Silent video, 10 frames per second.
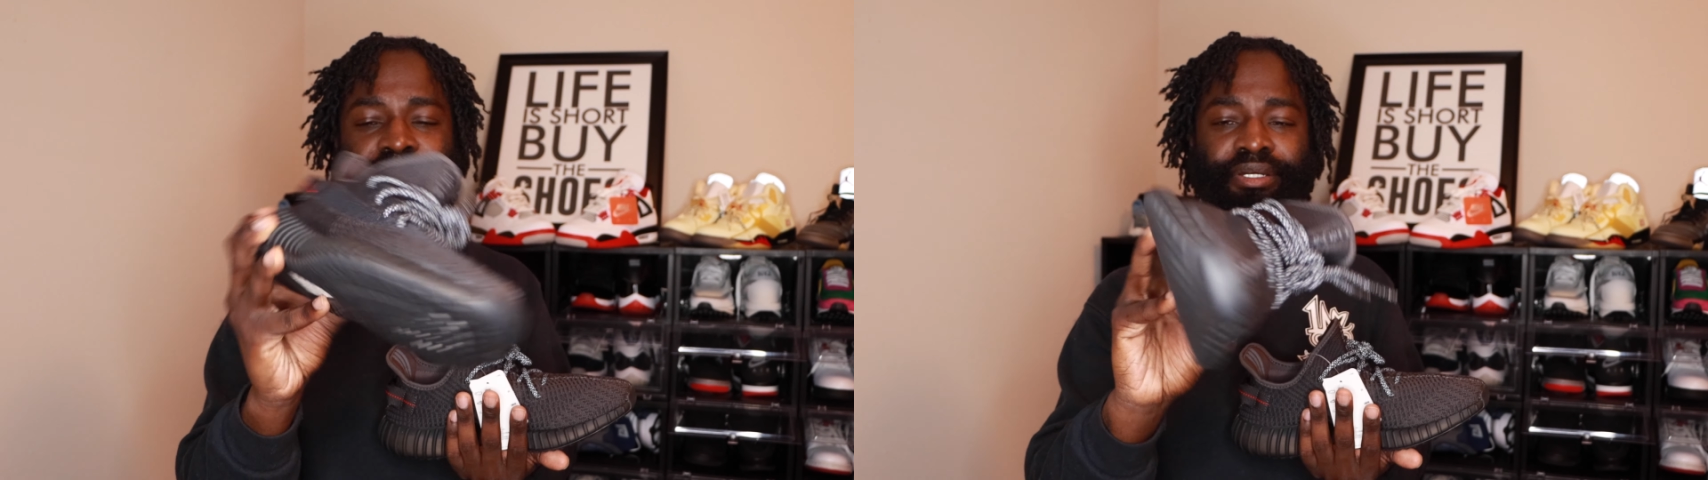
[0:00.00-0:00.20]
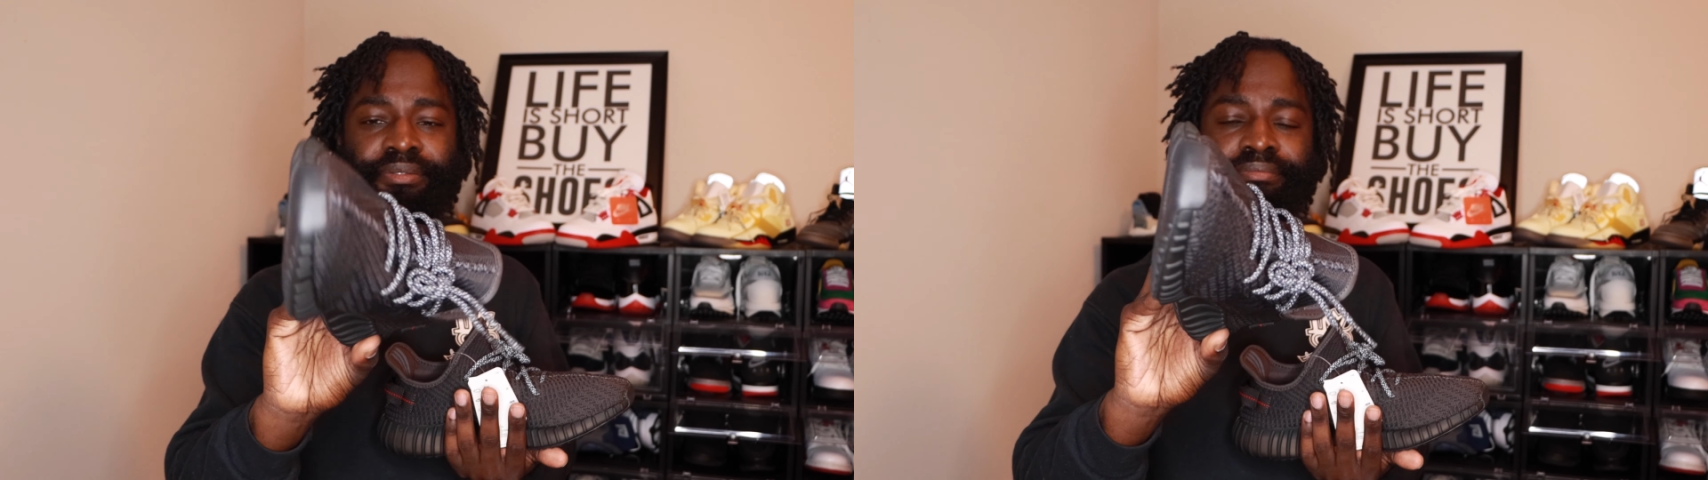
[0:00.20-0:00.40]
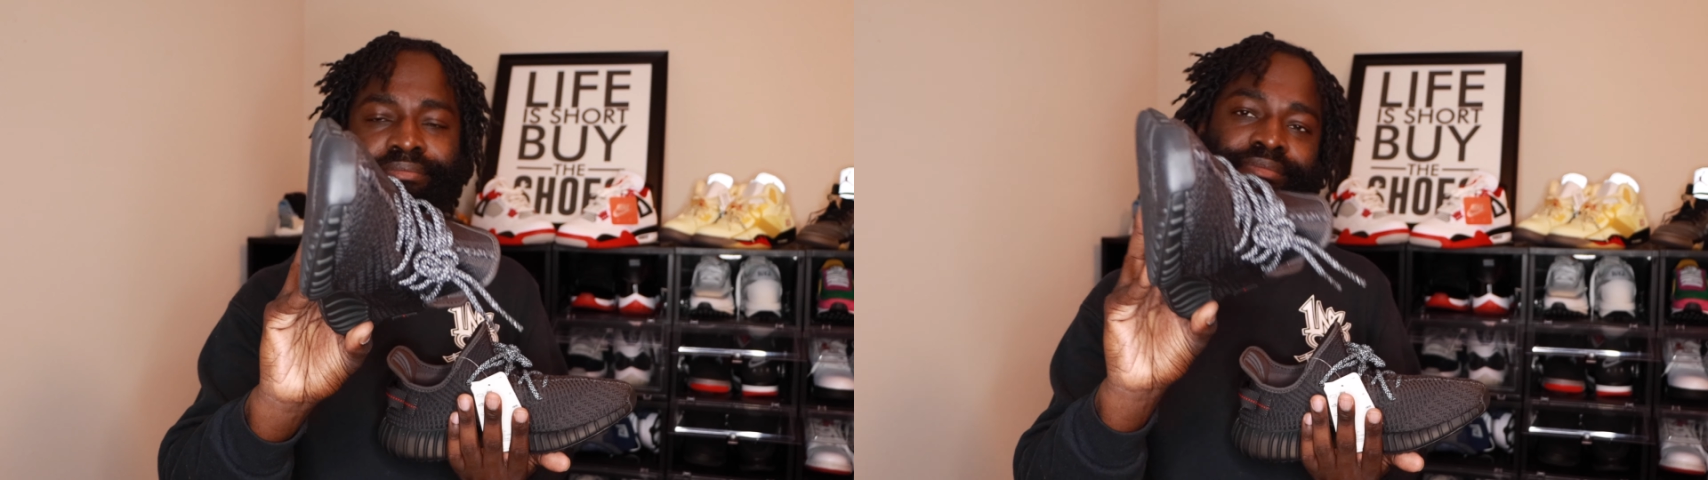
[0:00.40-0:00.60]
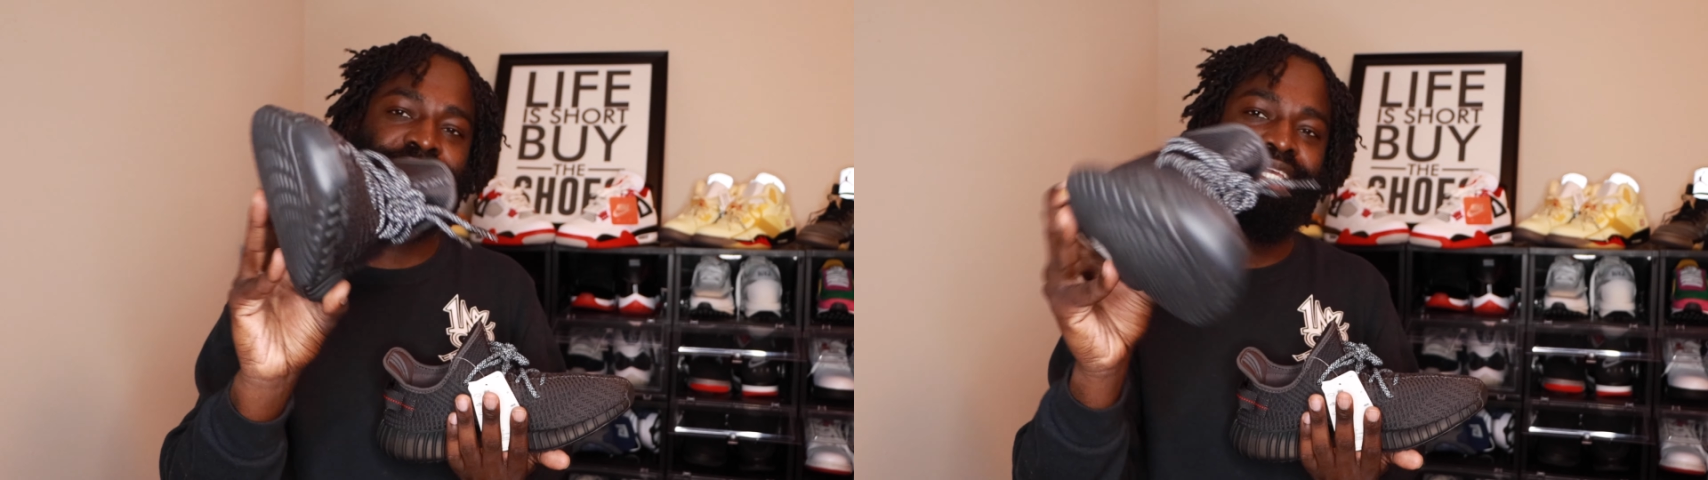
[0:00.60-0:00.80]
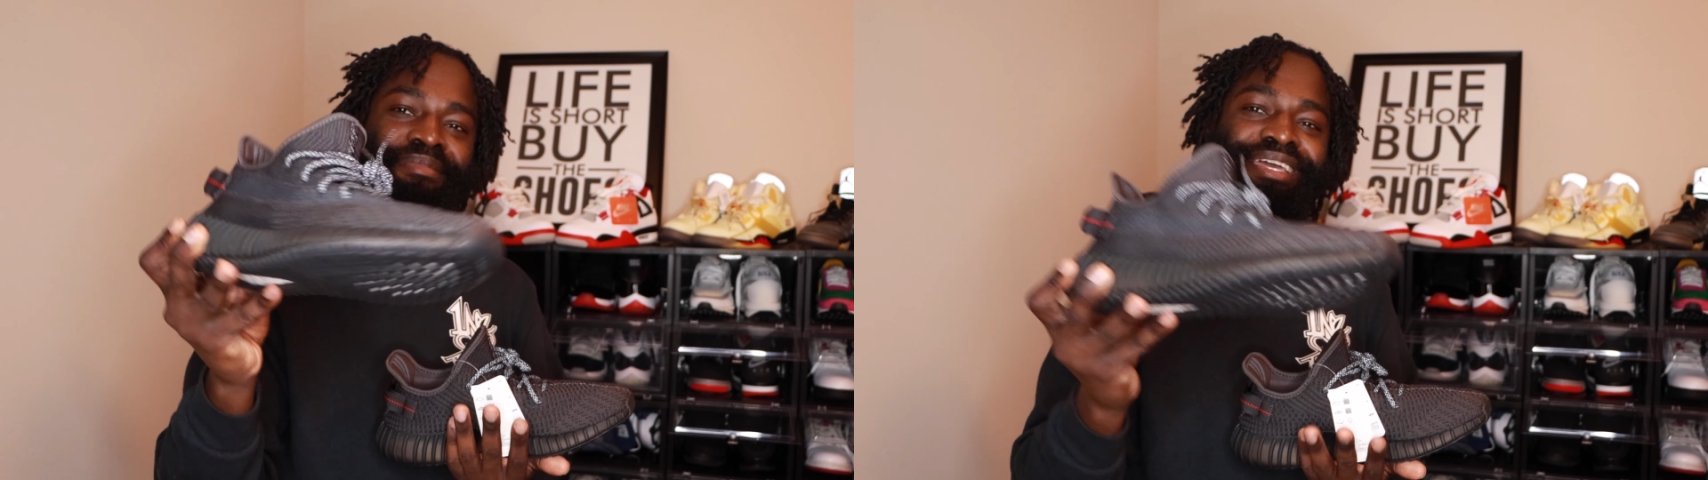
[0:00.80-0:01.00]
So
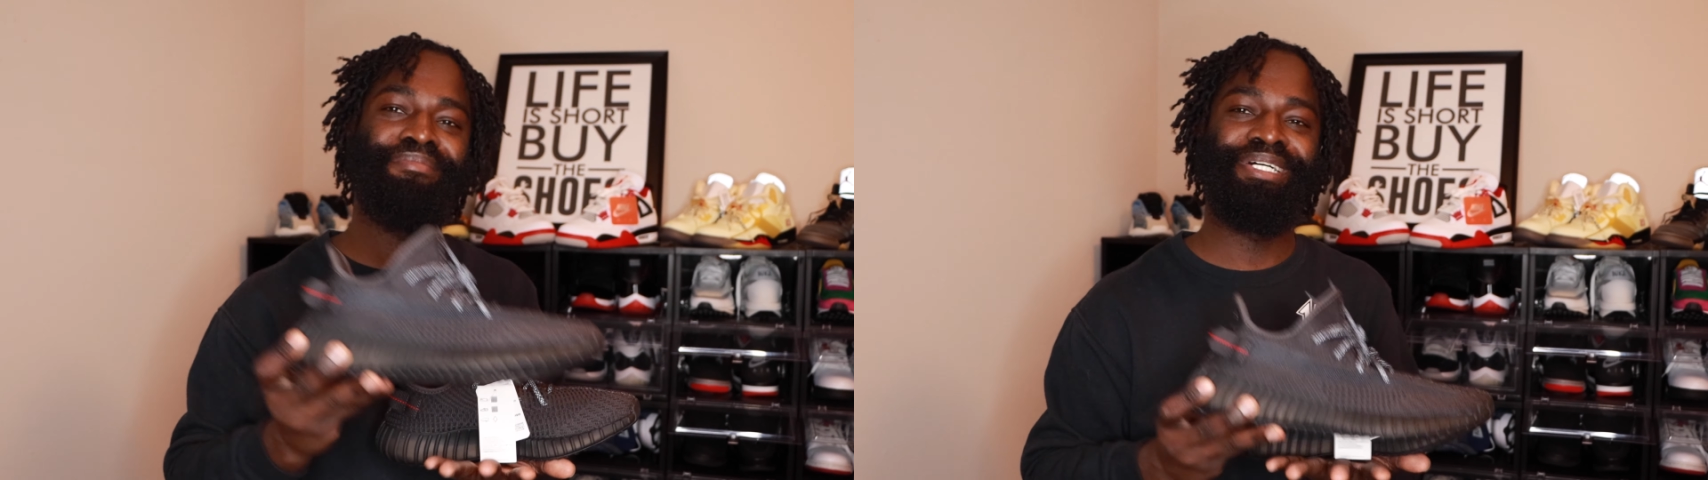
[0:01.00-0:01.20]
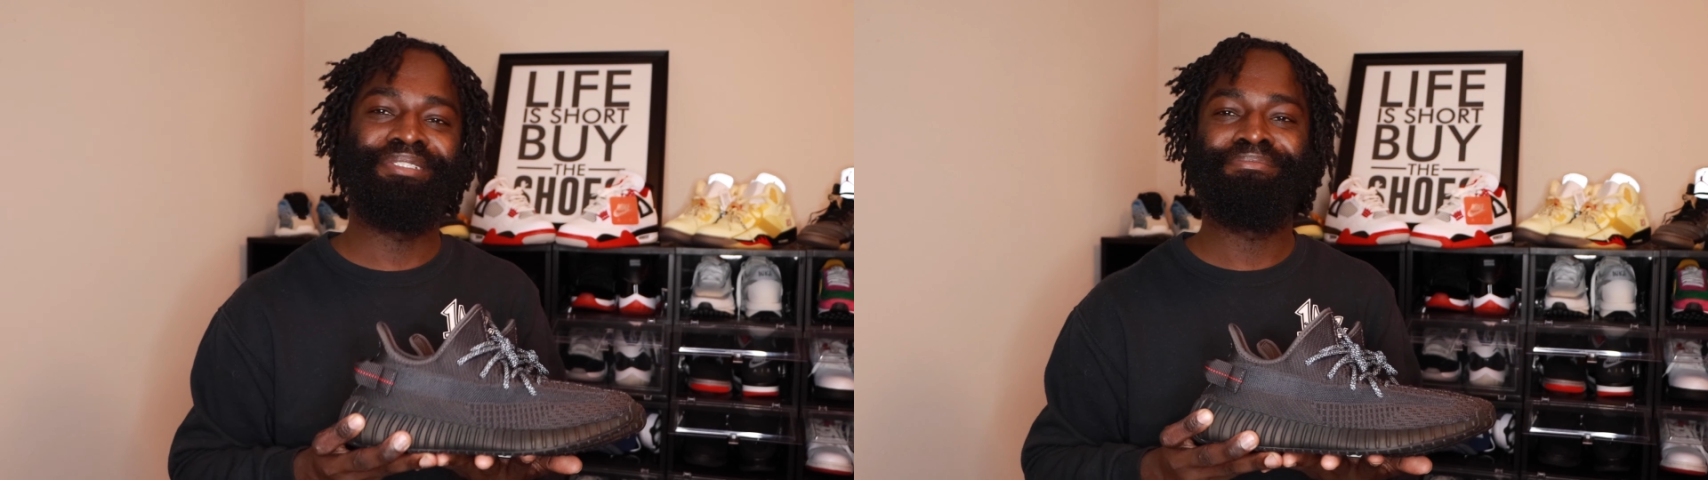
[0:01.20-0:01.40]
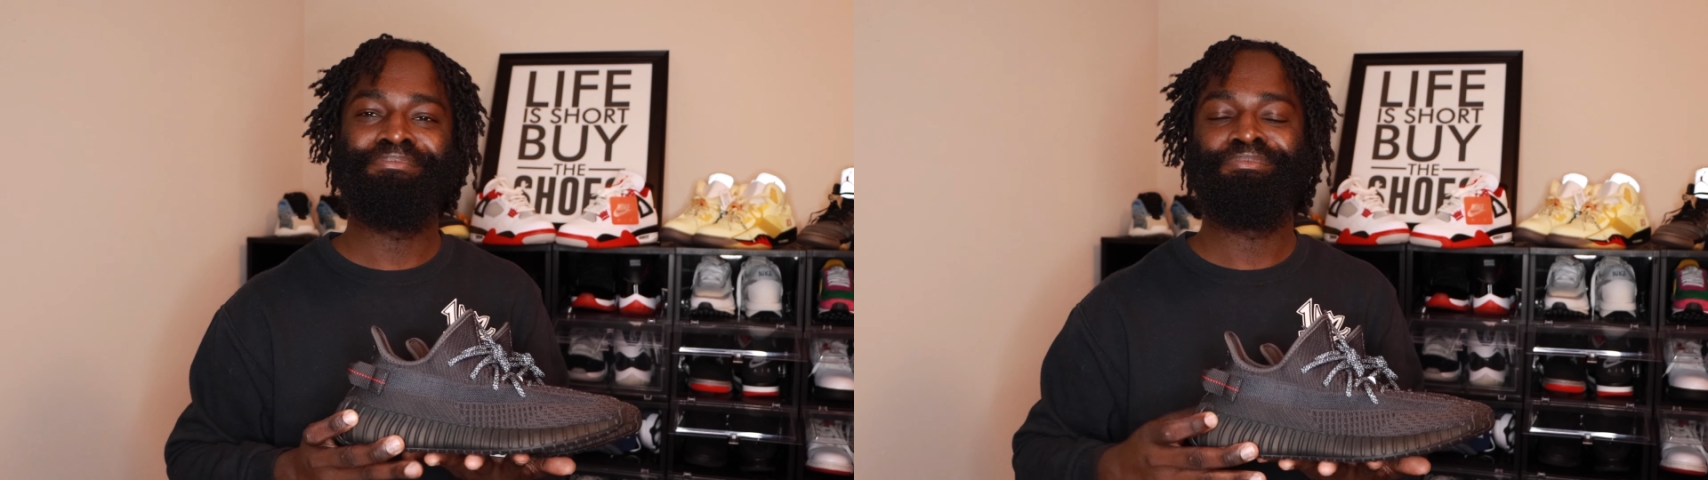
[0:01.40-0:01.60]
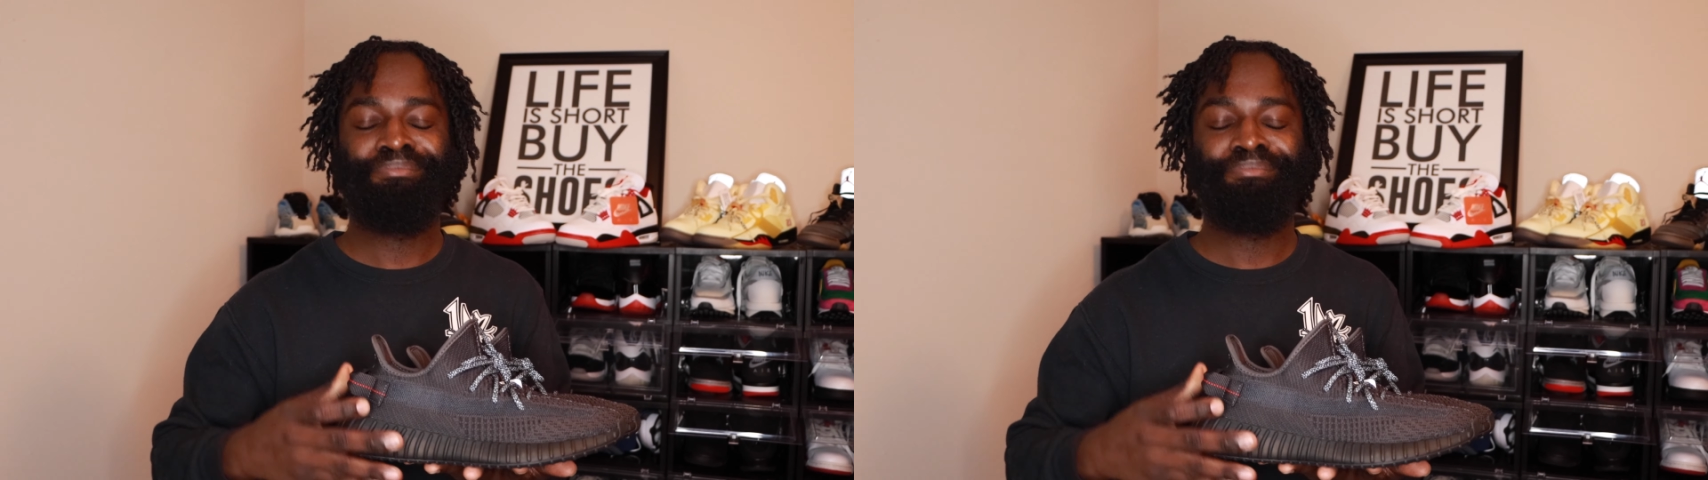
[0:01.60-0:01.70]
yeah, man, but